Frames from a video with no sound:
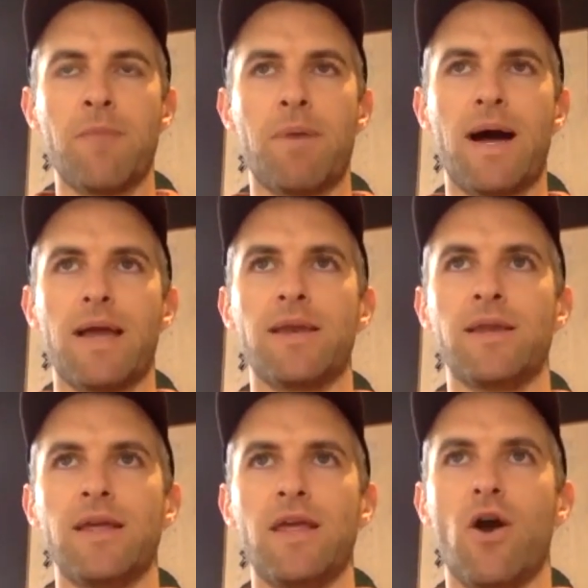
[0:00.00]
But
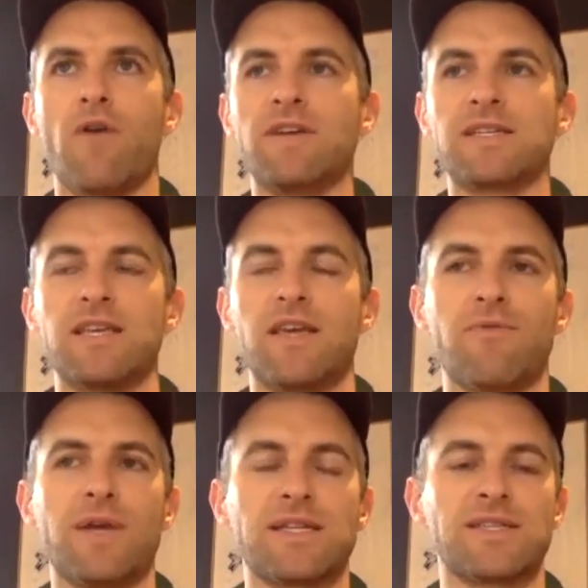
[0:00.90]
obviously, if
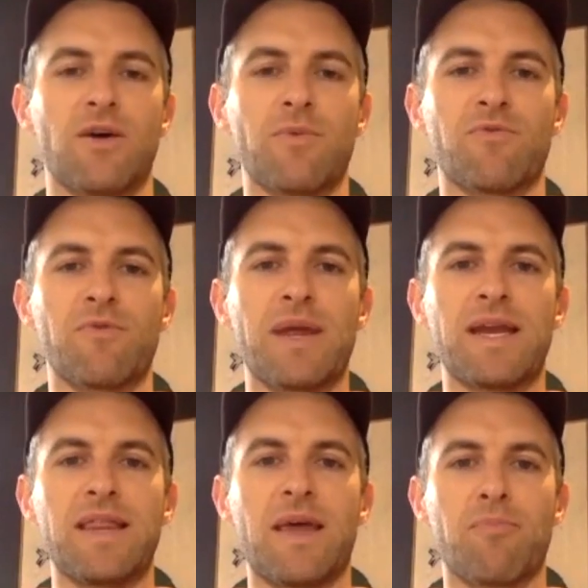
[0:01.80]
we can stop them from
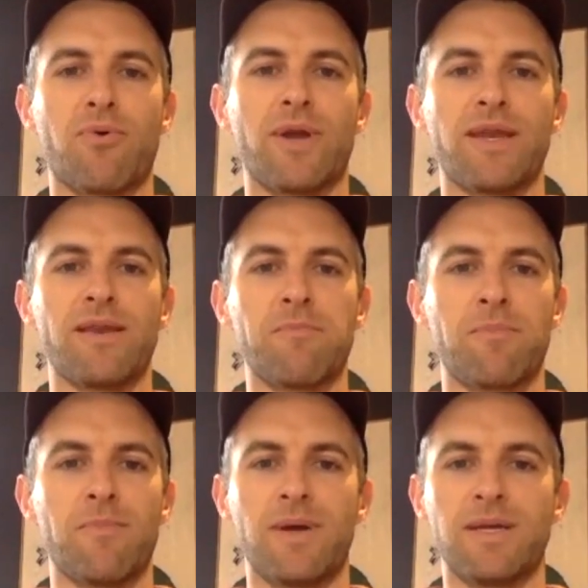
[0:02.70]
getting that point,
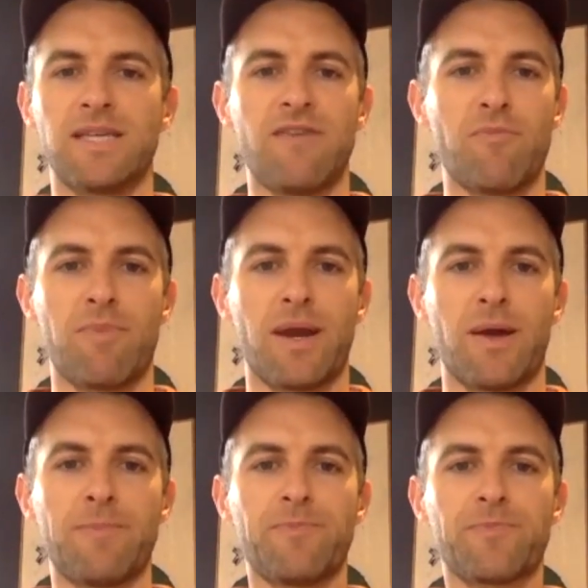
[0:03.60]
it's even better.